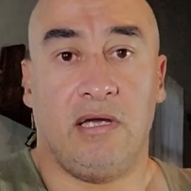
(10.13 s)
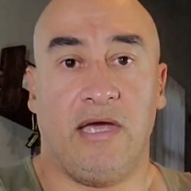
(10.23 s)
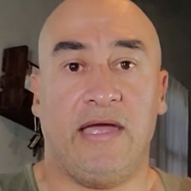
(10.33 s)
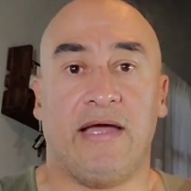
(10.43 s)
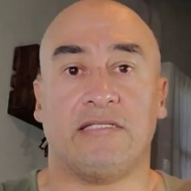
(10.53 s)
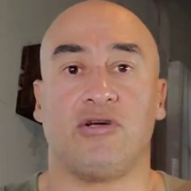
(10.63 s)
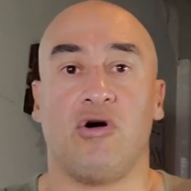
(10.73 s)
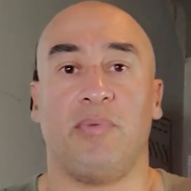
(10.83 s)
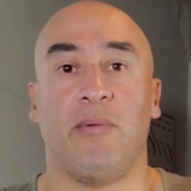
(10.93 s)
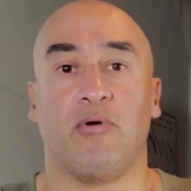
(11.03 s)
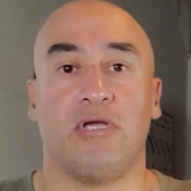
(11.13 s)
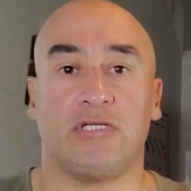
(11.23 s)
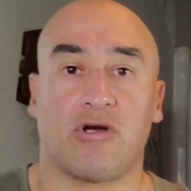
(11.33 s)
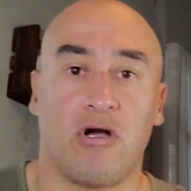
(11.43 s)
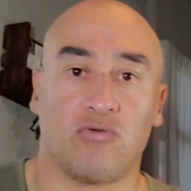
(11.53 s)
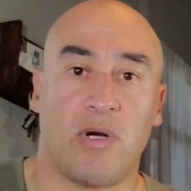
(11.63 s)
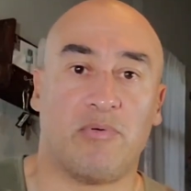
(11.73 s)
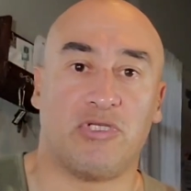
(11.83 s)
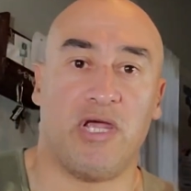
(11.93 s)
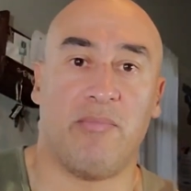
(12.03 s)
Hey, how's it going, people? This is Carlos
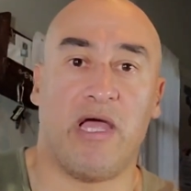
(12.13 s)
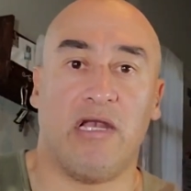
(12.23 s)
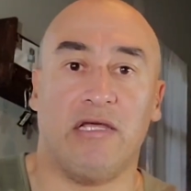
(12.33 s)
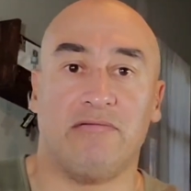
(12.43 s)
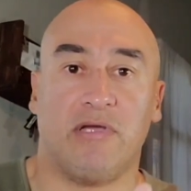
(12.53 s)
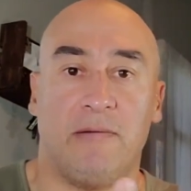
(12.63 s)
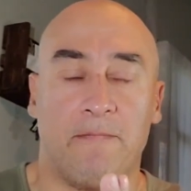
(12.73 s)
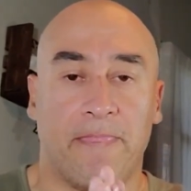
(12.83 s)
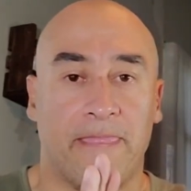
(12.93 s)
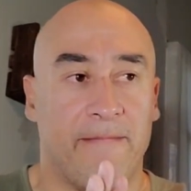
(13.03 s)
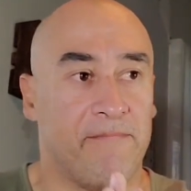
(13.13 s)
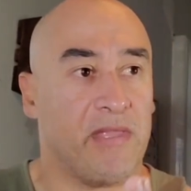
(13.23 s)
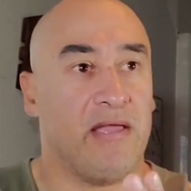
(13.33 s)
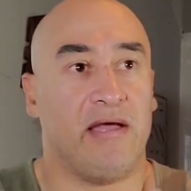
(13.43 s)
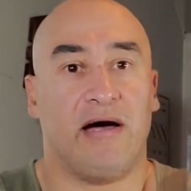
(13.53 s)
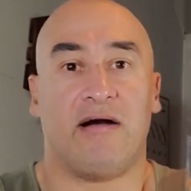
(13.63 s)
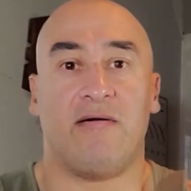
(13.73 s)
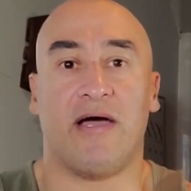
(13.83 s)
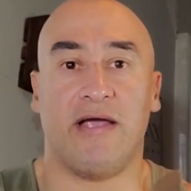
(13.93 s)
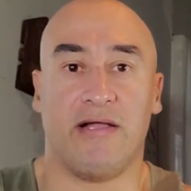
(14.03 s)
representing Matt Lives. All
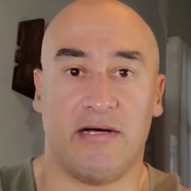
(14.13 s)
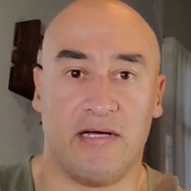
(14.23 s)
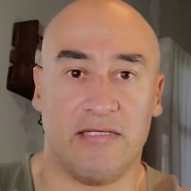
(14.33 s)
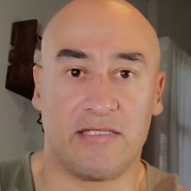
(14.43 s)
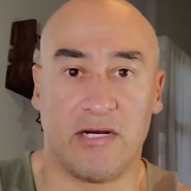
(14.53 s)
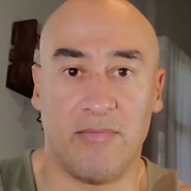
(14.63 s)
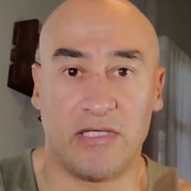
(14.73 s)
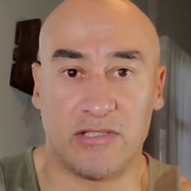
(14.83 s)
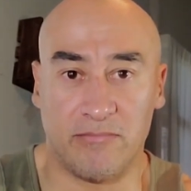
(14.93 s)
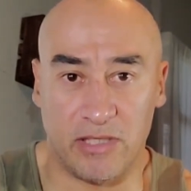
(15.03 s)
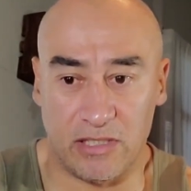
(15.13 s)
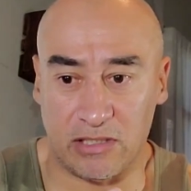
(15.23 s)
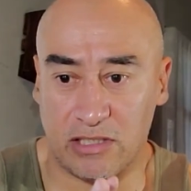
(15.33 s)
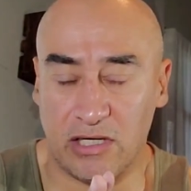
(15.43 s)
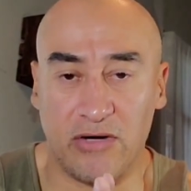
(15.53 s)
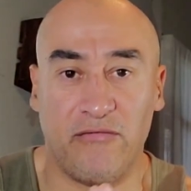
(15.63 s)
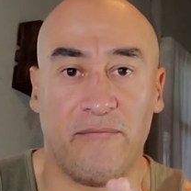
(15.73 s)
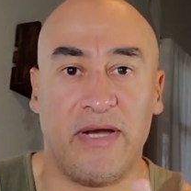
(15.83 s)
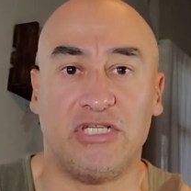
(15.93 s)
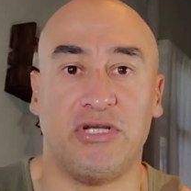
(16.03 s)
right, there's gonna be some good
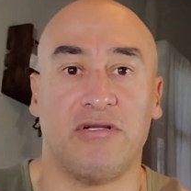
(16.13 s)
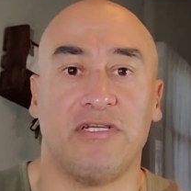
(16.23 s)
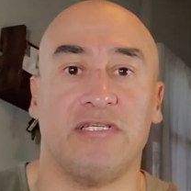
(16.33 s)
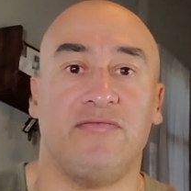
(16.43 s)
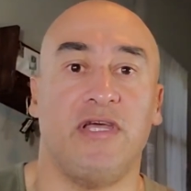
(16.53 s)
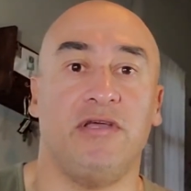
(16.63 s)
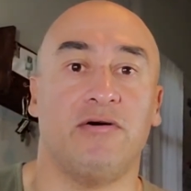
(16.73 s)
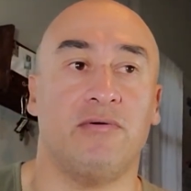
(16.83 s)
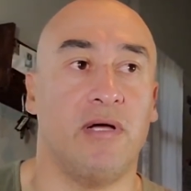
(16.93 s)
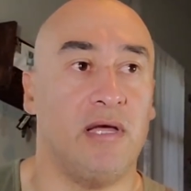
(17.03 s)
information on this video.